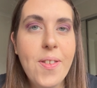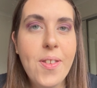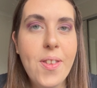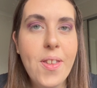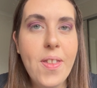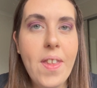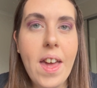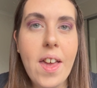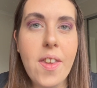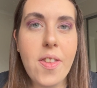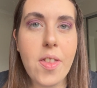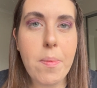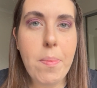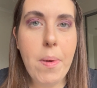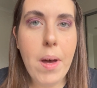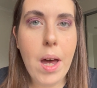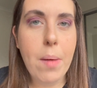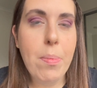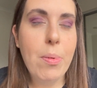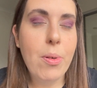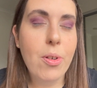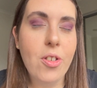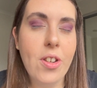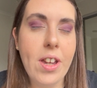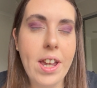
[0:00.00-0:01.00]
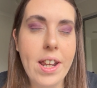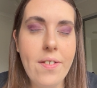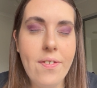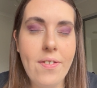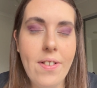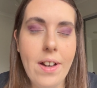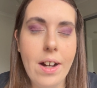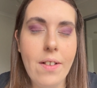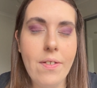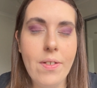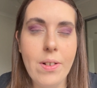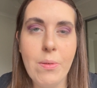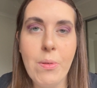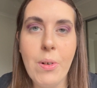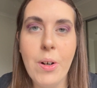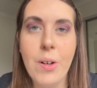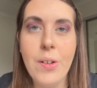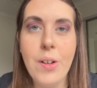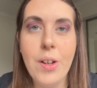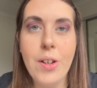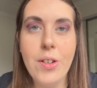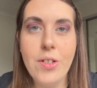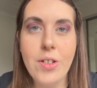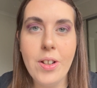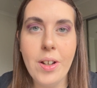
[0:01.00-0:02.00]
So there's the purple shade Velvet
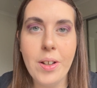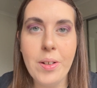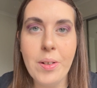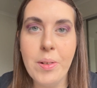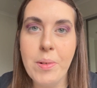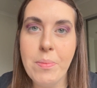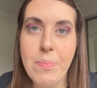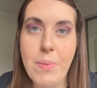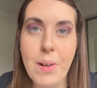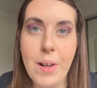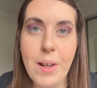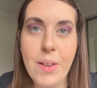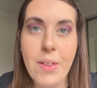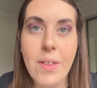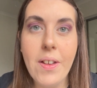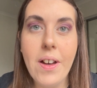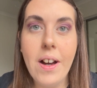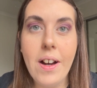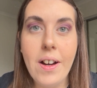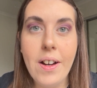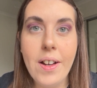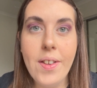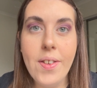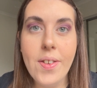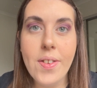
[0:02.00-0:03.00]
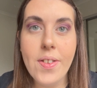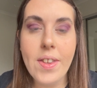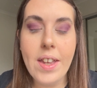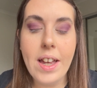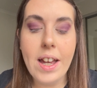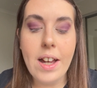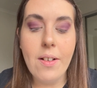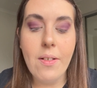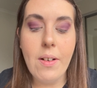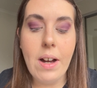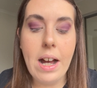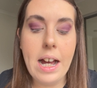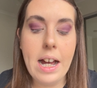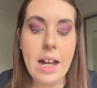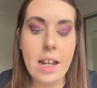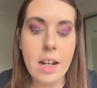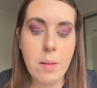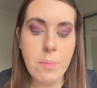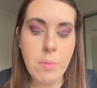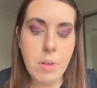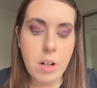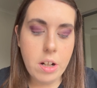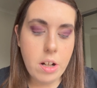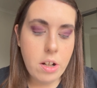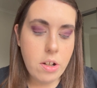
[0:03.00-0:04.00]
One done on both eyes now, and
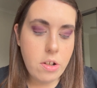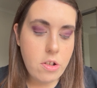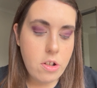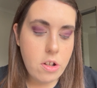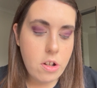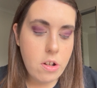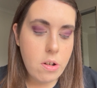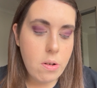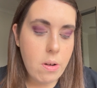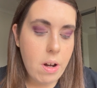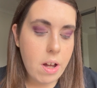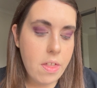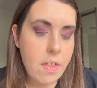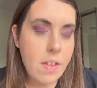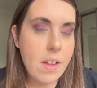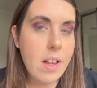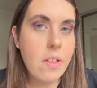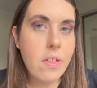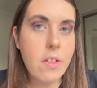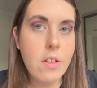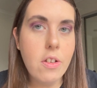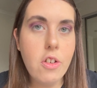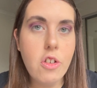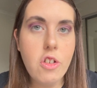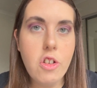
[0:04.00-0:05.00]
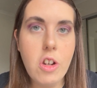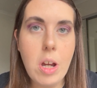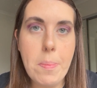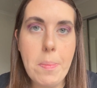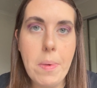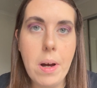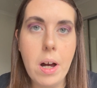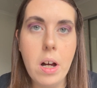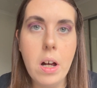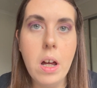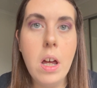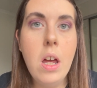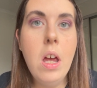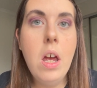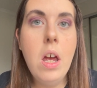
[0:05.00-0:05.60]
I'm gonna do, I think, the shimmer